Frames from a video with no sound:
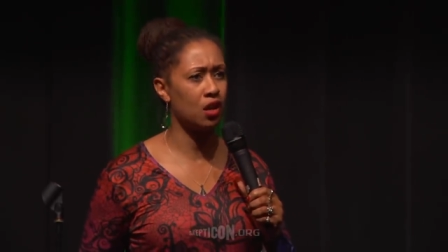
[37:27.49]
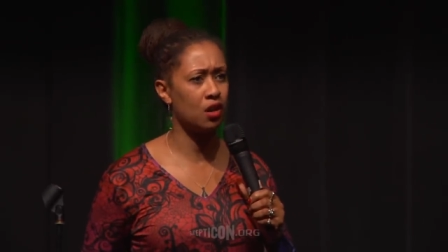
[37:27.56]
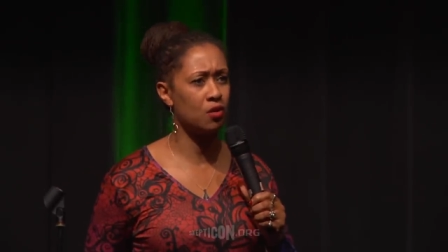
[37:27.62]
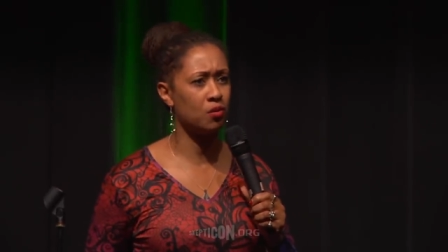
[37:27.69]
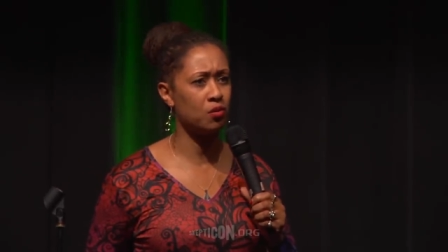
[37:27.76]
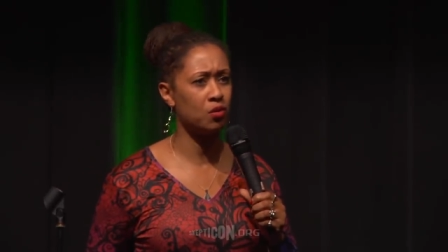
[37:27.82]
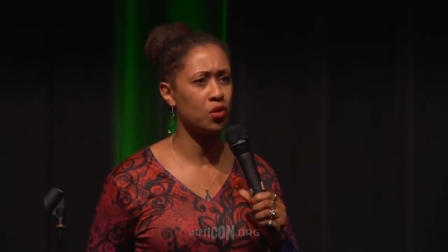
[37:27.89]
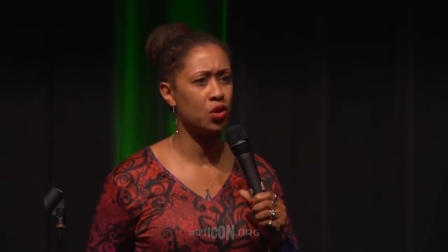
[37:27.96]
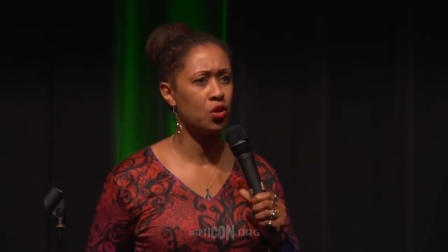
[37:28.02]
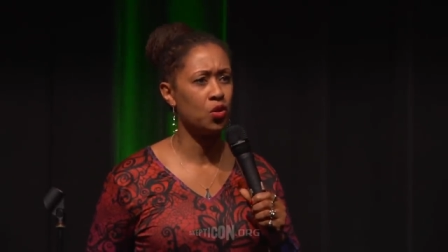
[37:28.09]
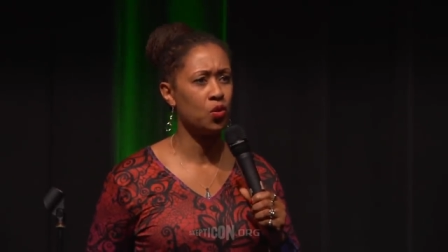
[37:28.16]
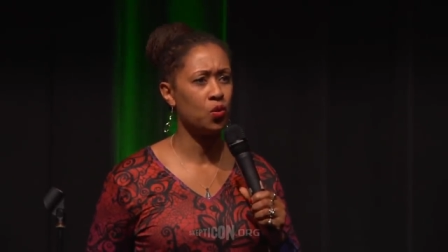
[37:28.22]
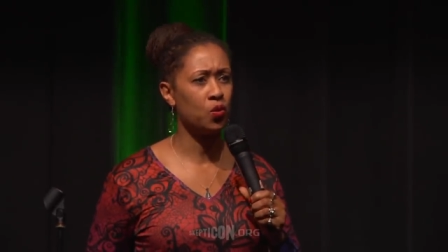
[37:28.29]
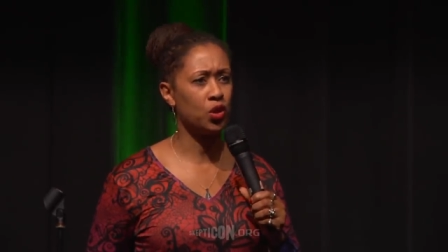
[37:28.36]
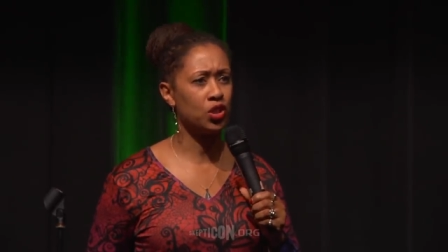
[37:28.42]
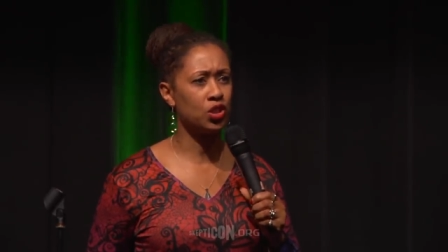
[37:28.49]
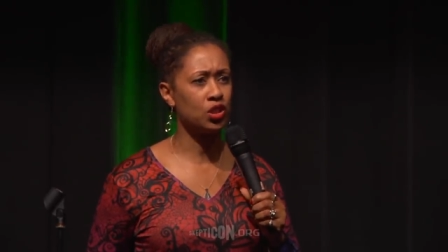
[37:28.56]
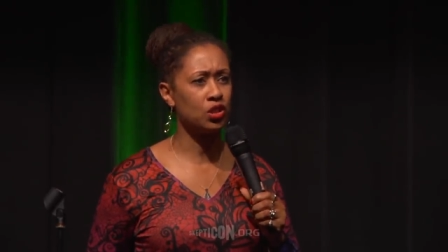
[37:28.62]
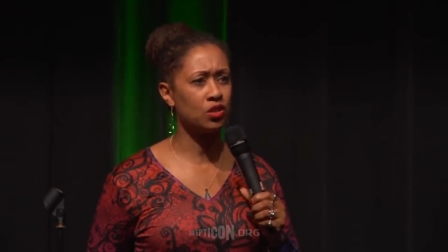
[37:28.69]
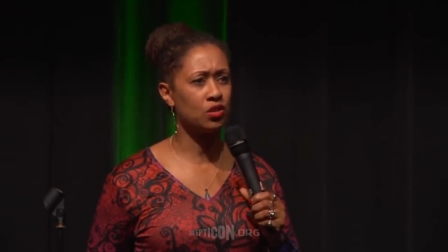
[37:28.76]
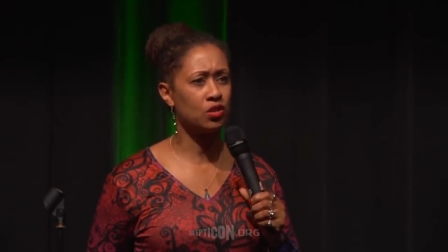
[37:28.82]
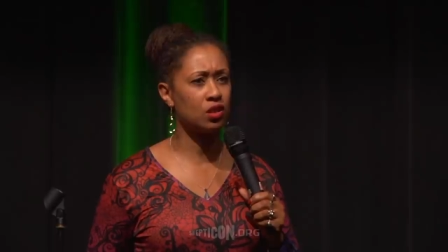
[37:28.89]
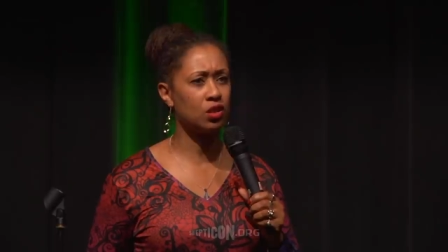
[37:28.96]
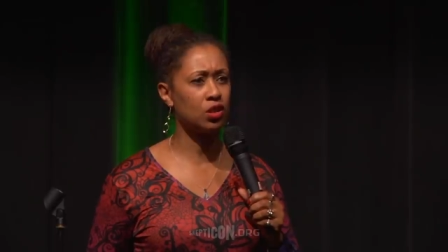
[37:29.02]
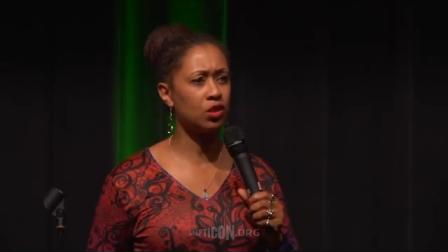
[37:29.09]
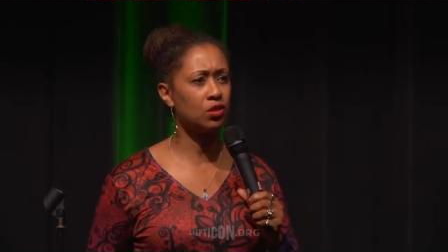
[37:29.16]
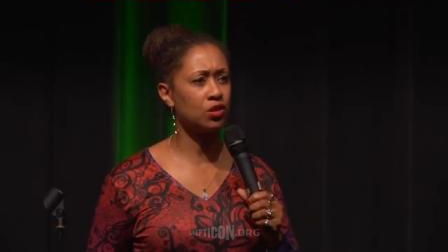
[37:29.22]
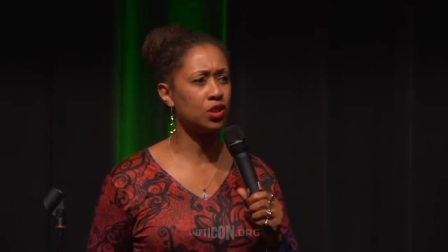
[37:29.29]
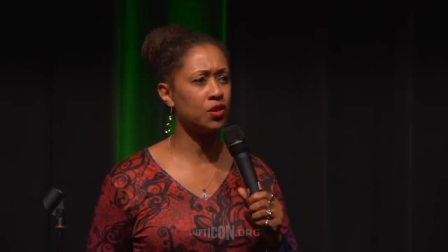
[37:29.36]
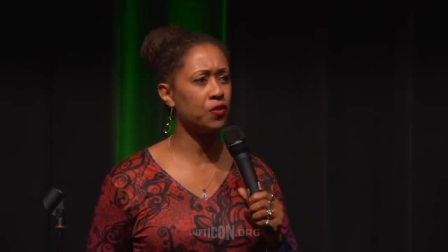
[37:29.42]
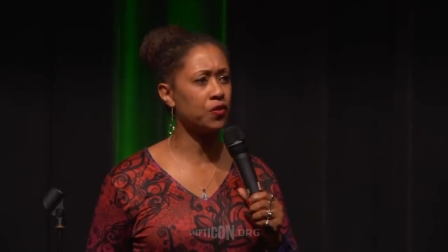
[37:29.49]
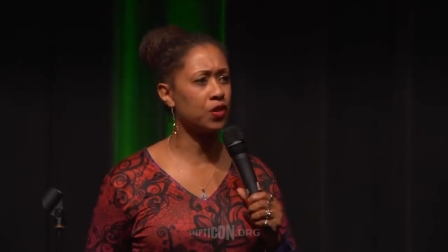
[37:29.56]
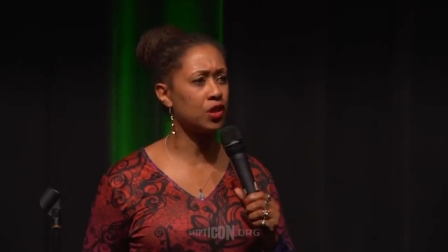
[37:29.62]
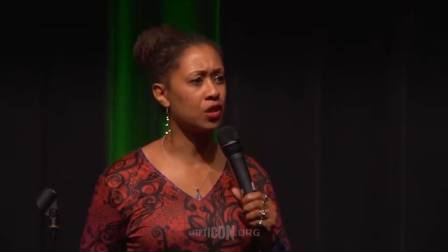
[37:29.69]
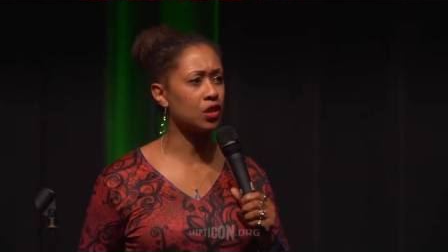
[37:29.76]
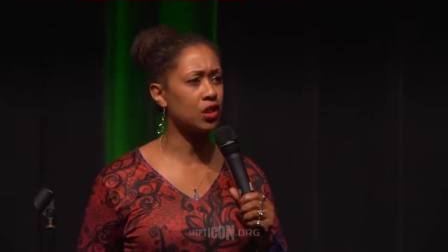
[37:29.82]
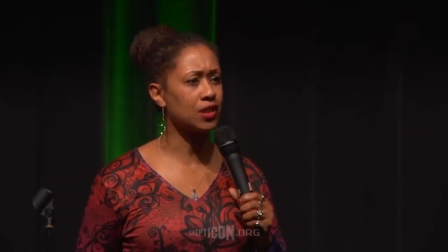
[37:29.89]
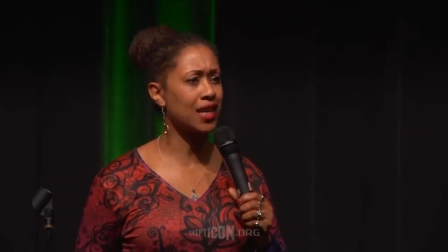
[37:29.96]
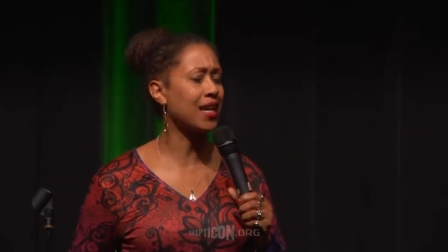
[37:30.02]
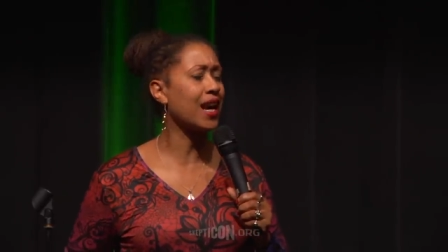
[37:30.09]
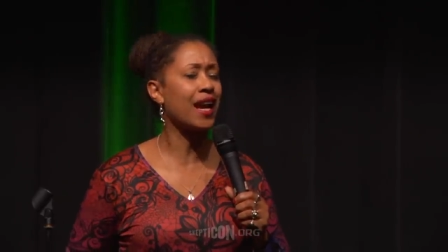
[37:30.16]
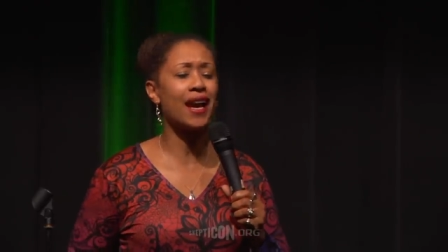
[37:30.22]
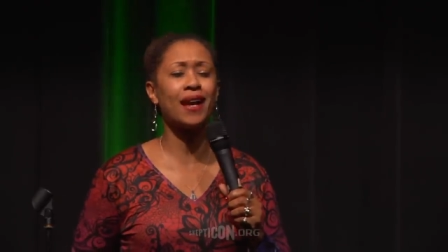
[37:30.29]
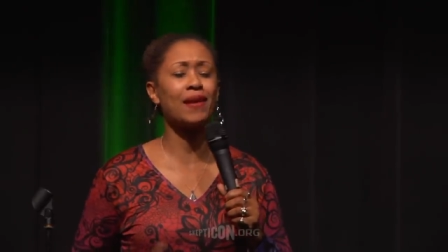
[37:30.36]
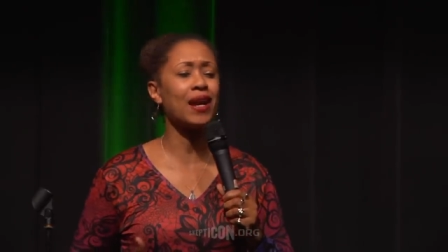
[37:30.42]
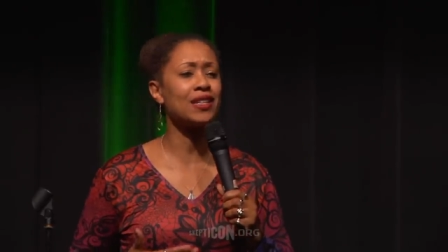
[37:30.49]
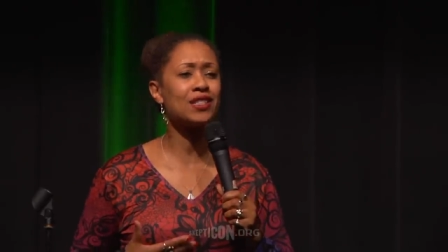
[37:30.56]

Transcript: Um, which is a little different because I, I,